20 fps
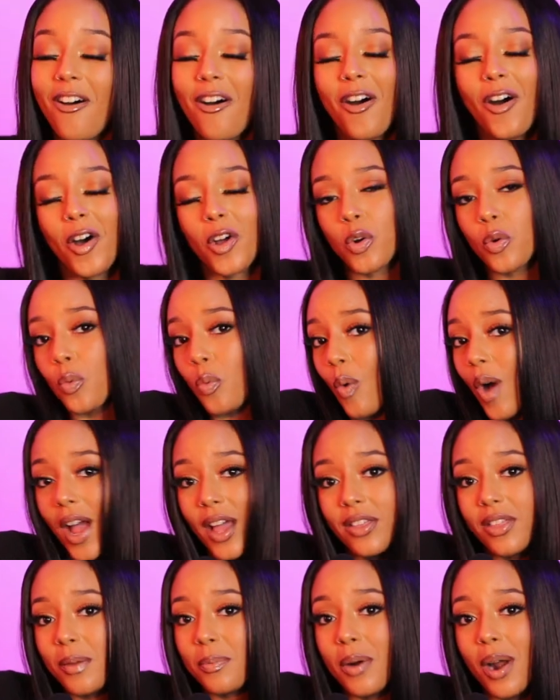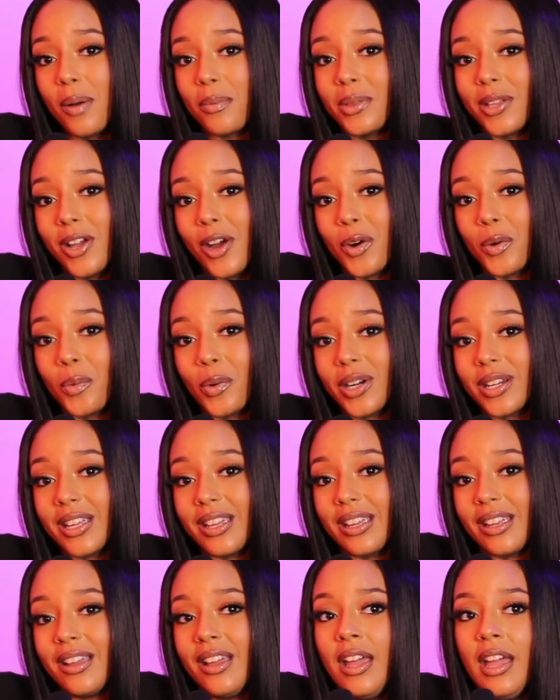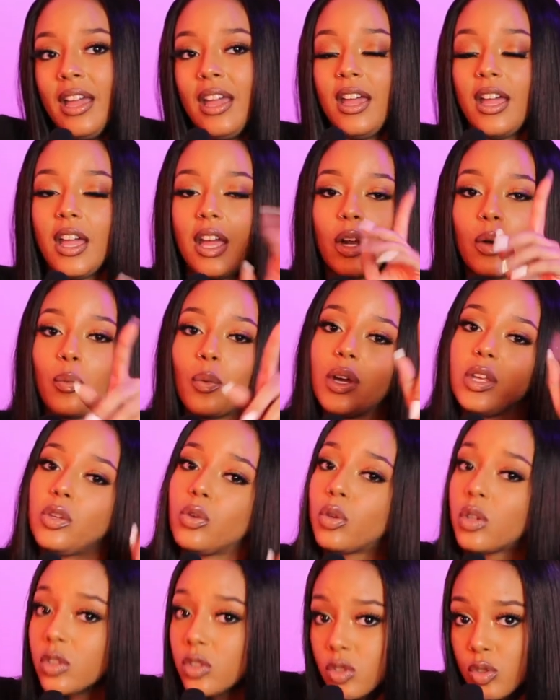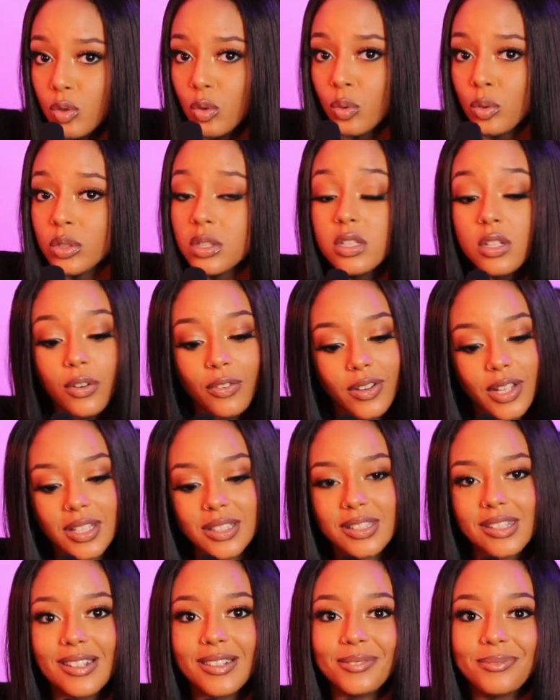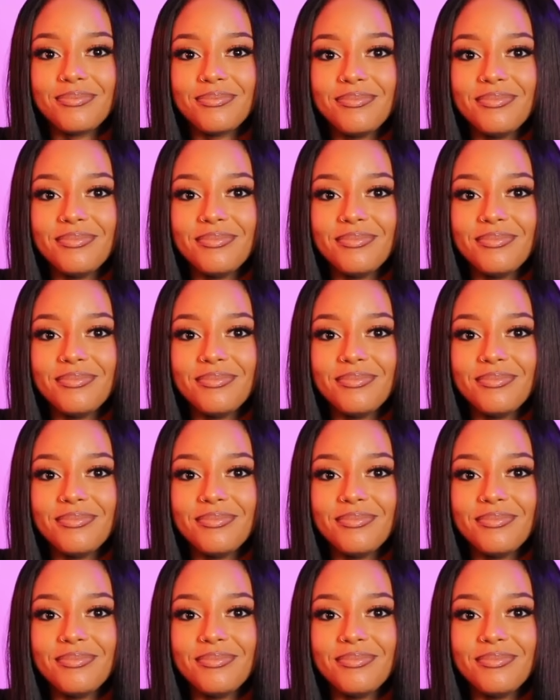on why they probably aren't working and what you can do to fix it